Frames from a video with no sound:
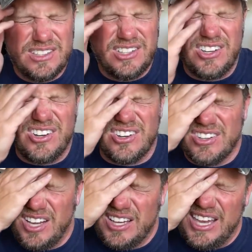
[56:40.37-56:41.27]
Oh,
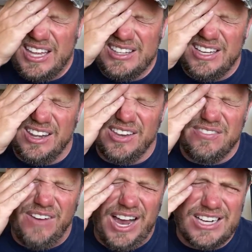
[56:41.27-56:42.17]
I can't, are they
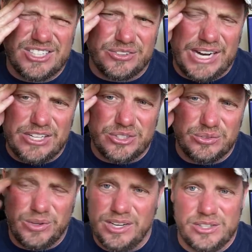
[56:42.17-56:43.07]
Fox or Rancho?
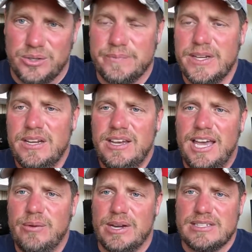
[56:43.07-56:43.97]
One of the two.
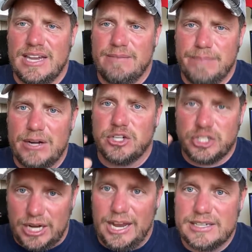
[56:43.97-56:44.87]
Anyways, they have better
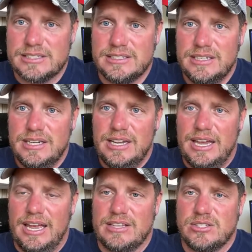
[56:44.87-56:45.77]
shocks.
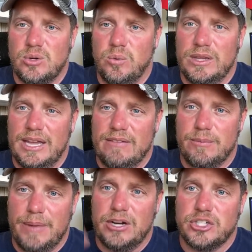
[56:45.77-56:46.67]
And so when they have the
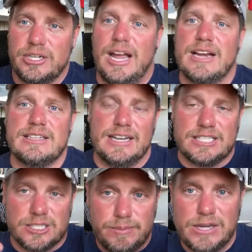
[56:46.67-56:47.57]
better shocks and that
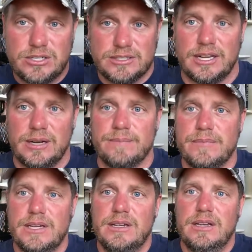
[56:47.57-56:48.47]
suspension setup,
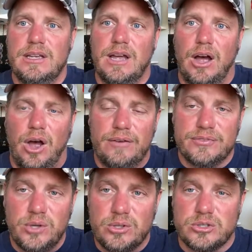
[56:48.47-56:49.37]

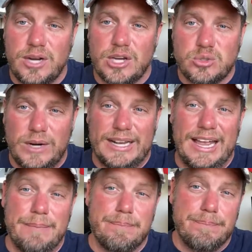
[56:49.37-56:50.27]
off-road trucks ride a
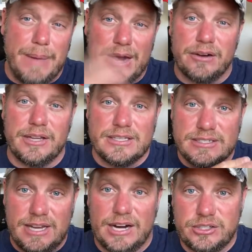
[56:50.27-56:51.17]
lot better than
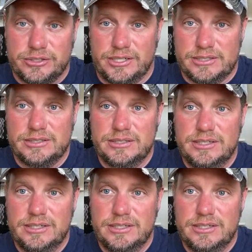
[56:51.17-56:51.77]
stock trucks.